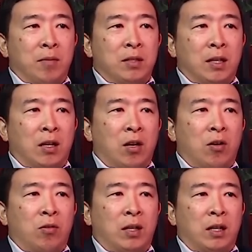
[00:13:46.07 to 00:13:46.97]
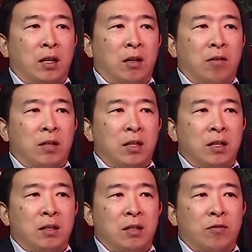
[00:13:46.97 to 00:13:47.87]
It's like, oh, like you know, the,
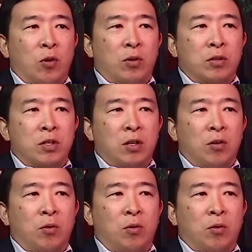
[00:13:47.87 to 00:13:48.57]
the, these voters so